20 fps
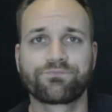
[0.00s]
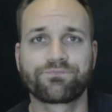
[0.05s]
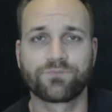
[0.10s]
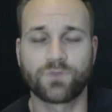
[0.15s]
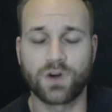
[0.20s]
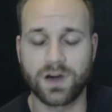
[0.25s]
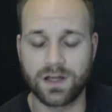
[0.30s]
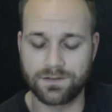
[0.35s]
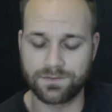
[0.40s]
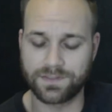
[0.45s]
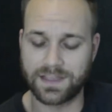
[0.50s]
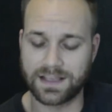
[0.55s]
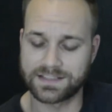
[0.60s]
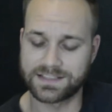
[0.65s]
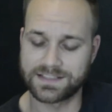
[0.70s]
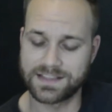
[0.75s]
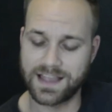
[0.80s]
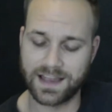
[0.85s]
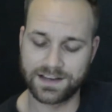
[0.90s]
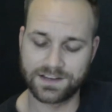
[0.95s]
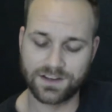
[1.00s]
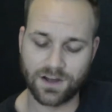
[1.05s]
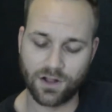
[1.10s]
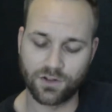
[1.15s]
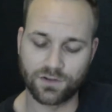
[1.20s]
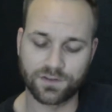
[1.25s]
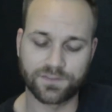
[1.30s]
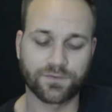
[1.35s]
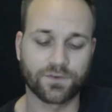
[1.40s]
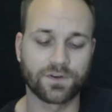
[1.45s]
well, that's nine
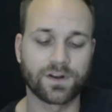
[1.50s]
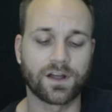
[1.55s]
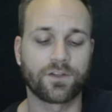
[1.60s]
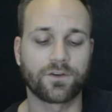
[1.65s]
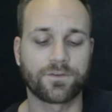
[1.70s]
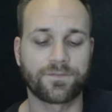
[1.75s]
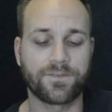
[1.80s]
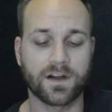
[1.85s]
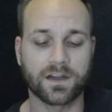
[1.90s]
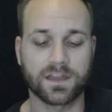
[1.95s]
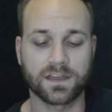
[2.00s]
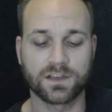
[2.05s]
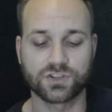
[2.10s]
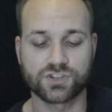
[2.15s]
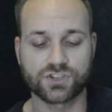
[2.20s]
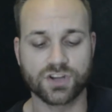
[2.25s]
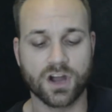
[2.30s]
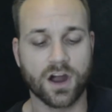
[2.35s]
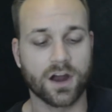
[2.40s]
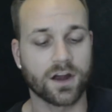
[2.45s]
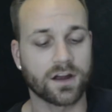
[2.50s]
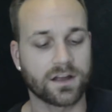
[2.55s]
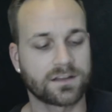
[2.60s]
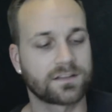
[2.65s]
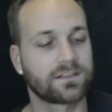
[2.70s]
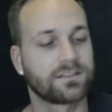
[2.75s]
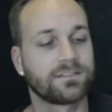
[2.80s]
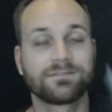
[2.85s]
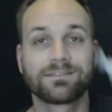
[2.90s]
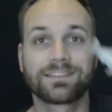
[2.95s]
dollars for another f shark.
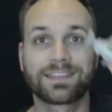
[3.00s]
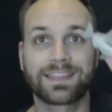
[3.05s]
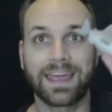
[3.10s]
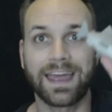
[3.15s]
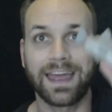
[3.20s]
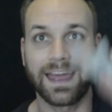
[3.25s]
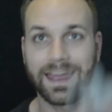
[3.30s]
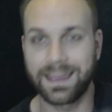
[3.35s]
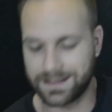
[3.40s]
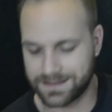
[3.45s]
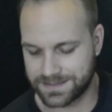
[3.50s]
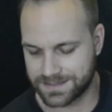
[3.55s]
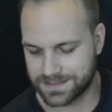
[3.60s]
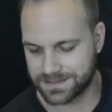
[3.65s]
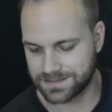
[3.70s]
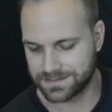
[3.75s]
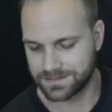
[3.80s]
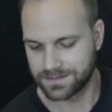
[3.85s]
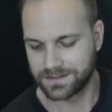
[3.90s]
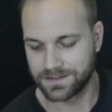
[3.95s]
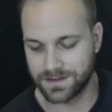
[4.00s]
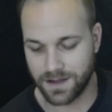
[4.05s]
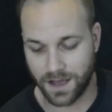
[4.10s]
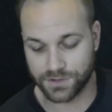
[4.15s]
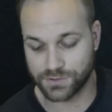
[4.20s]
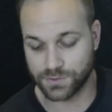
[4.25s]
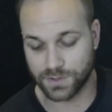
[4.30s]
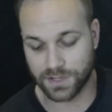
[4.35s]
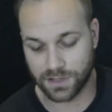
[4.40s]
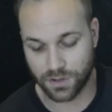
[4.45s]
Thanks. Not
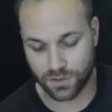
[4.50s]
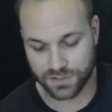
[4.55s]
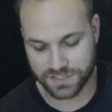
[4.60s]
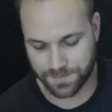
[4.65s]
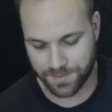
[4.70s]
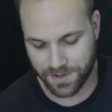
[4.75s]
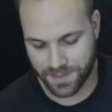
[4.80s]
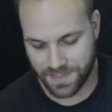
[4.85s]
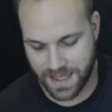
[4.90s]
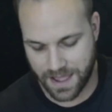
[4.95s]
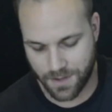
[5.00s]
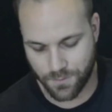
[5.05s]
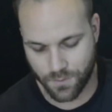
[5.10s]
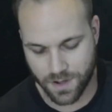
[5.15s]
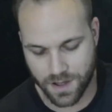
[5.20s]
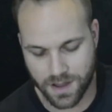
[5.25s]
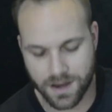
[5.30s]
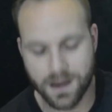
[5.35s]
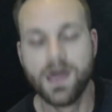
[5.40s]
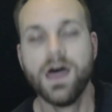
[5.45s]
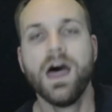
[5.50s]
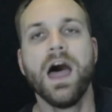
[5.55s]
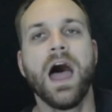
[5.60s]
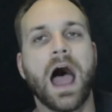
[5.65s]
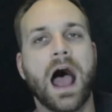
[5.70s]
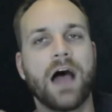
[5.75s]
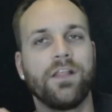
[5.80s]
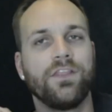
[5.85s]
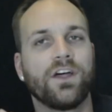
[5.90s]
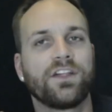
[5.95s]
doing a close-up on that one.
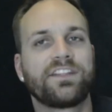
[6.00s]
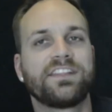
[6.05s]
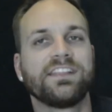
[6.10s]
And this